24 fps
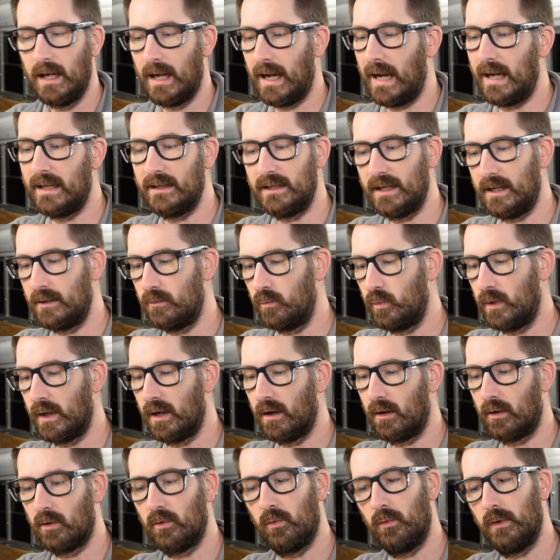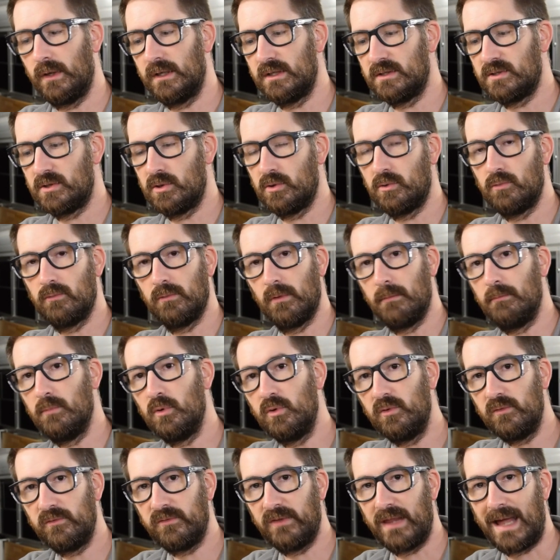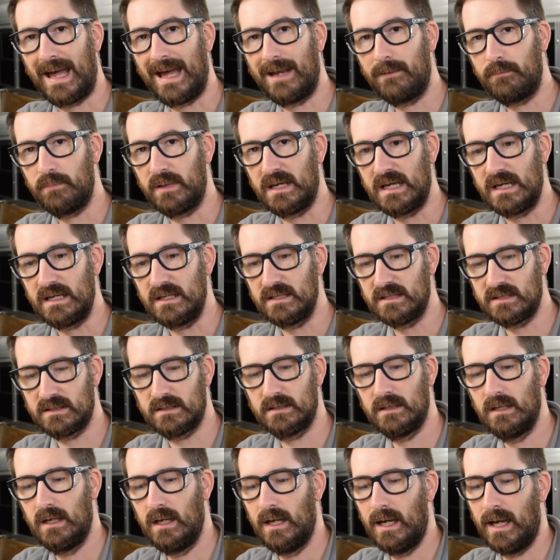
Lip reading: and then we are going to remove that piece,